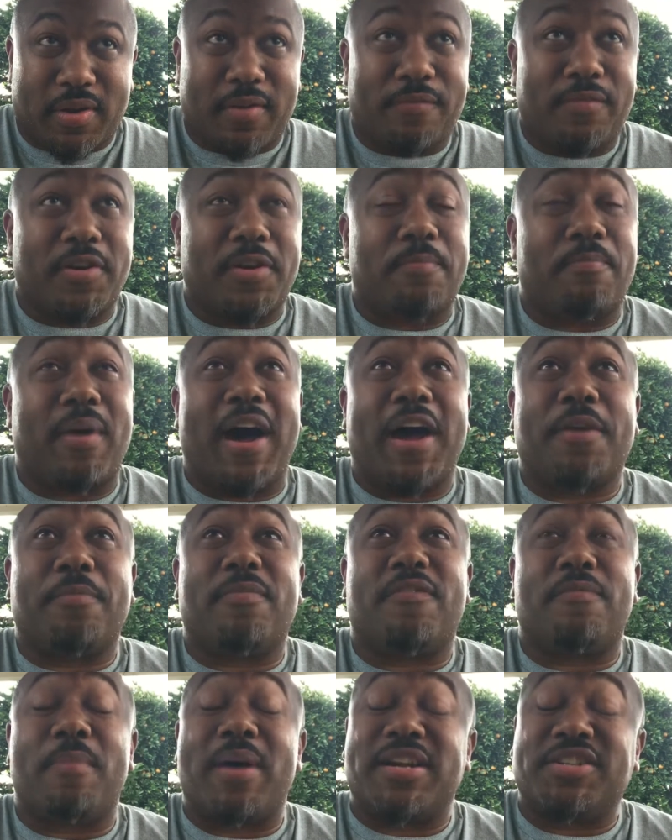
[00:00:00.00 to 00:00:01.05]
from the bottom
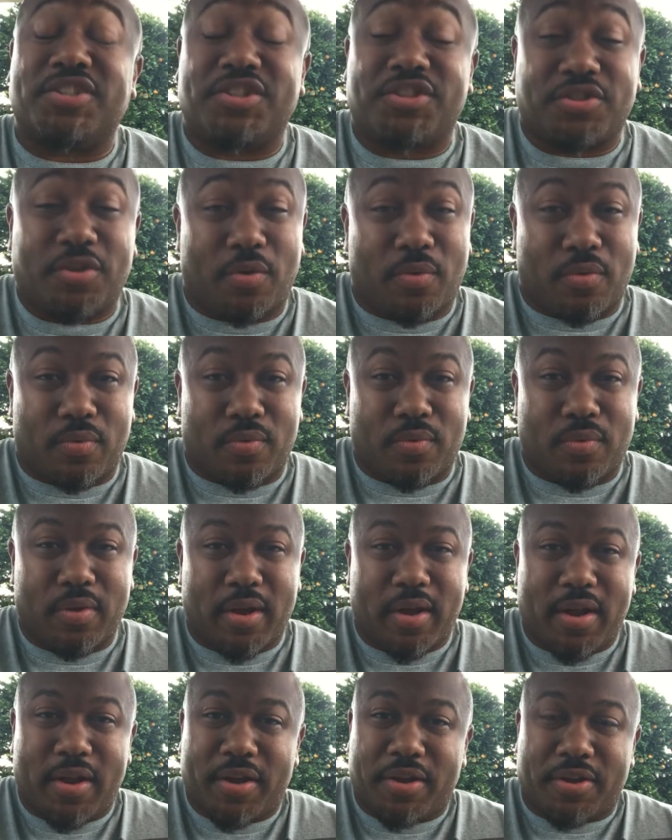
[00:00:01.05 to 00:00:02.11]
of my soul.
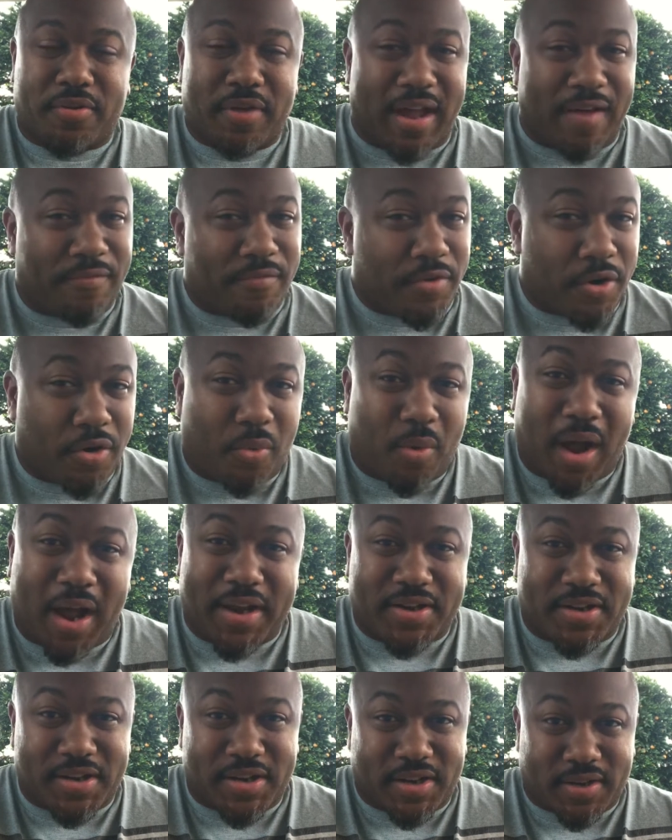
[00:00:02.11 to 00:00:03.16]
You have no
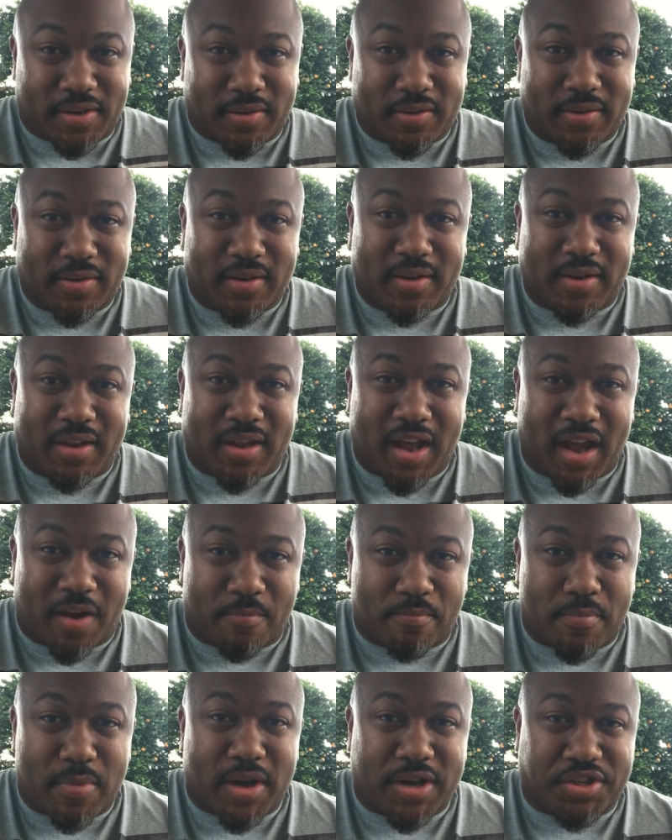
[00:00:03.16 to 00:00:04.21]
idea how
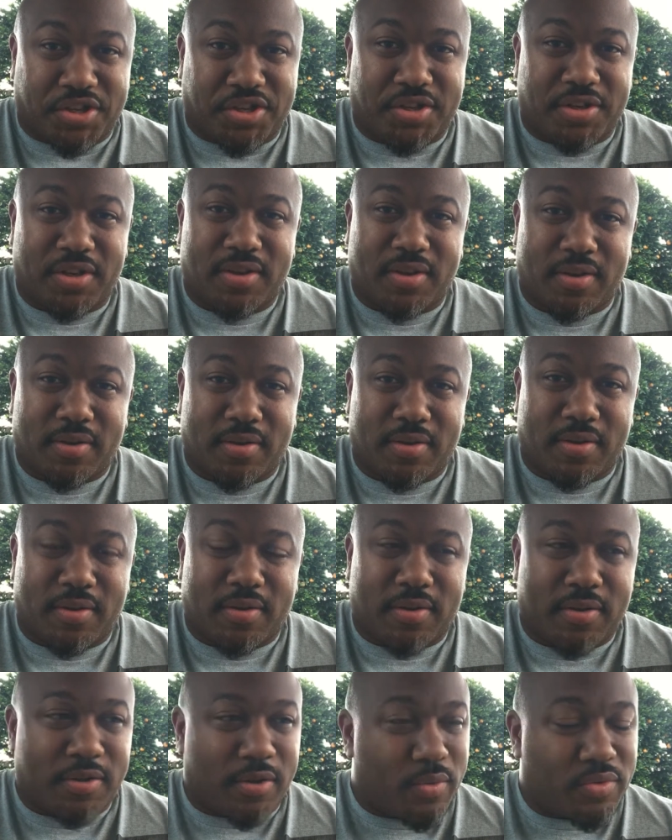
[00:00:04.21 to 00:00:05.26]
much
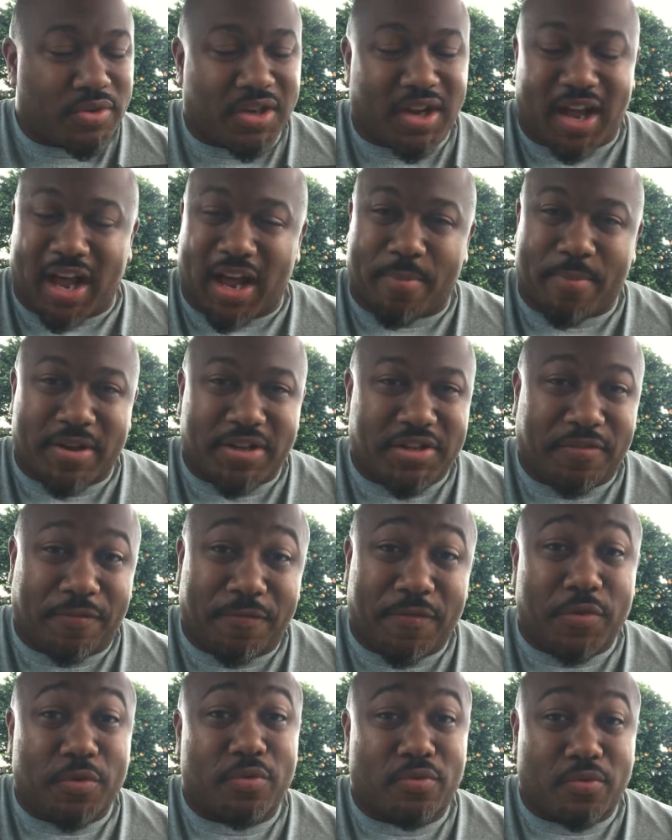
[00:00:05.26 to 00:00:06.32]
those comments
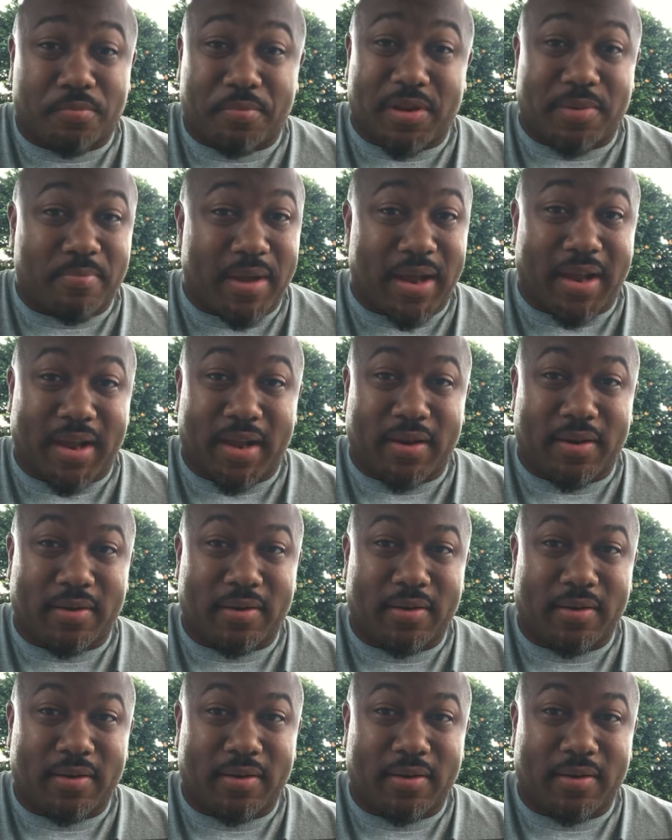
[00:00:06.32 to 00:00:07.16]
fuel me, man.